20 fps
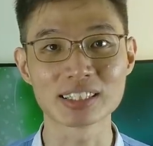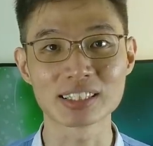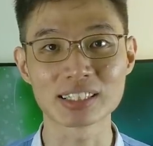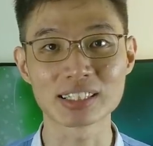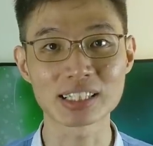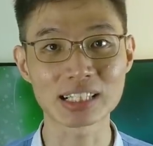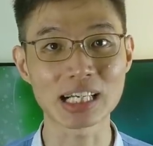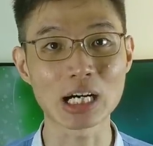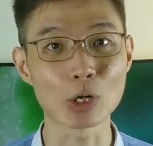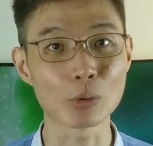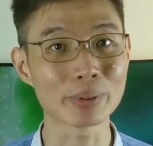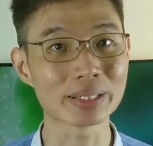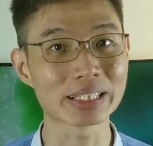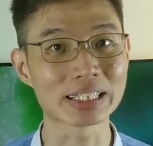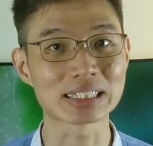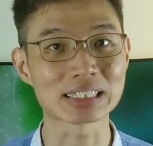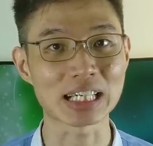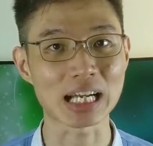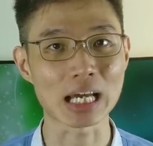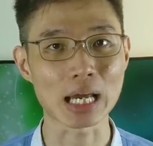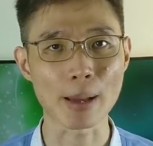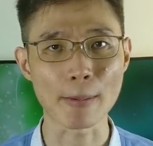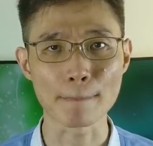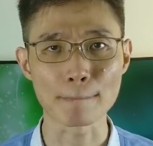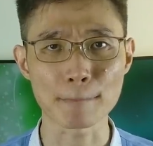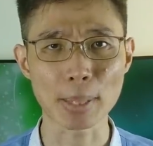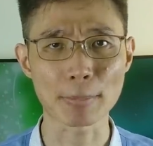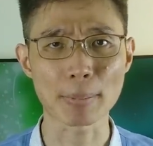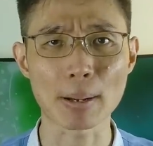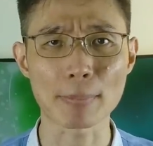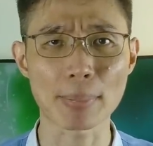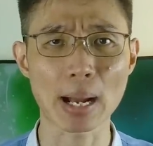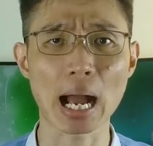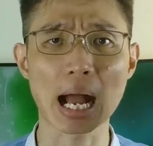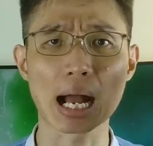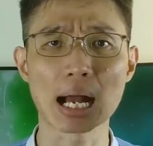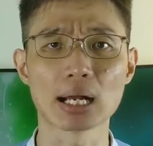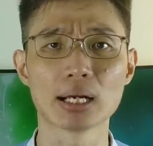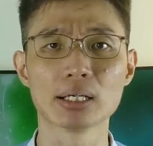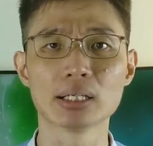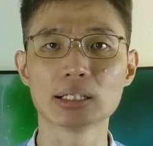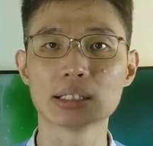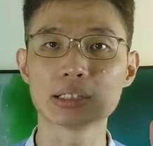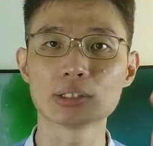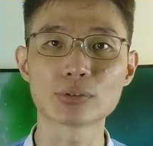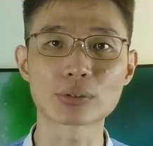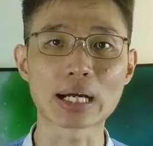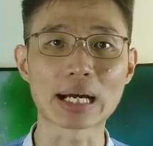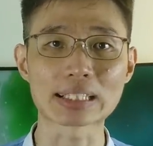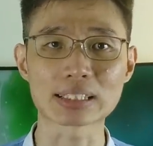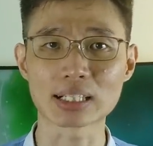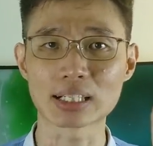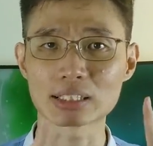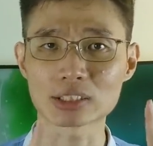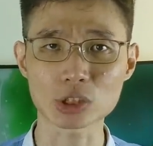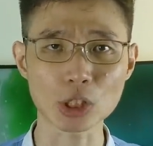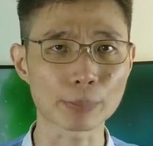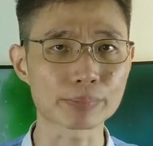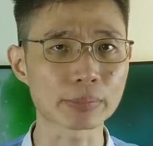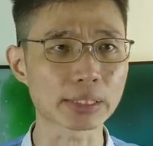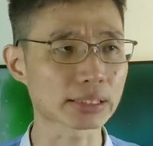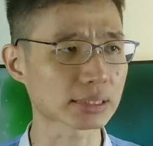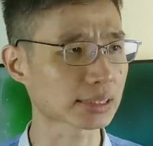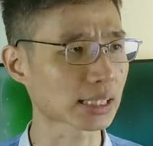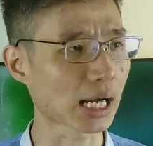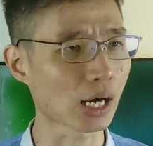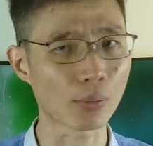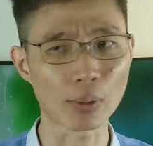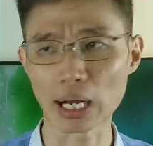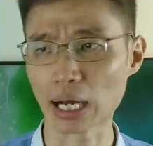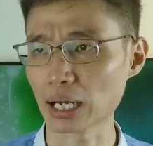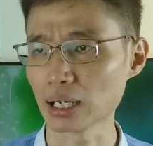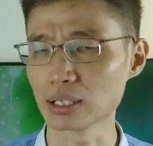The government is like, pa. You guys, stop this now.